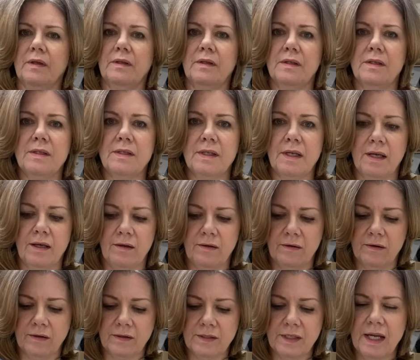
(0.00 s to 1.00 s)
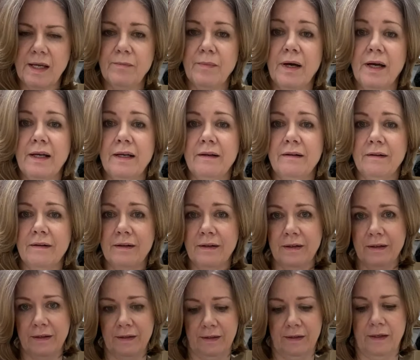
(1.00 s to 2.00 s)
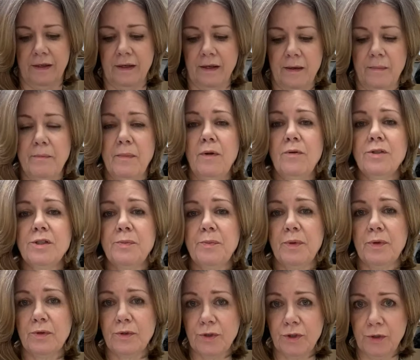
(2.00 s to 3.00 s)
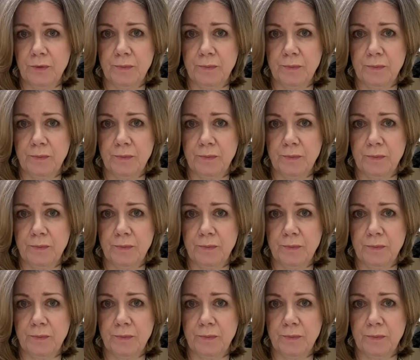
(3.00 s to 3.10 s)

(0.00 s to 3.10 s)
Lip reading: So I'll take my multiple 2